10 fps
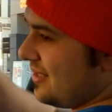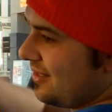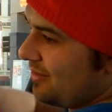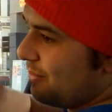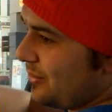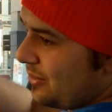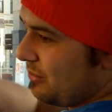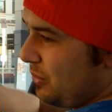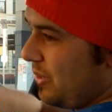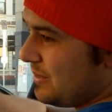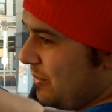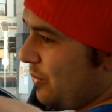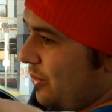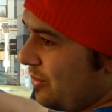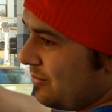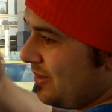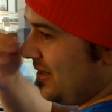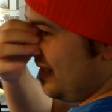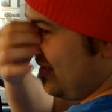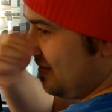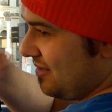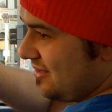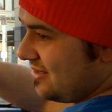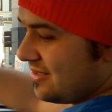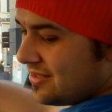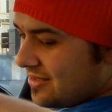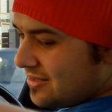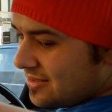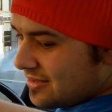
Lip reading: is in the wood, always be warm. Mm.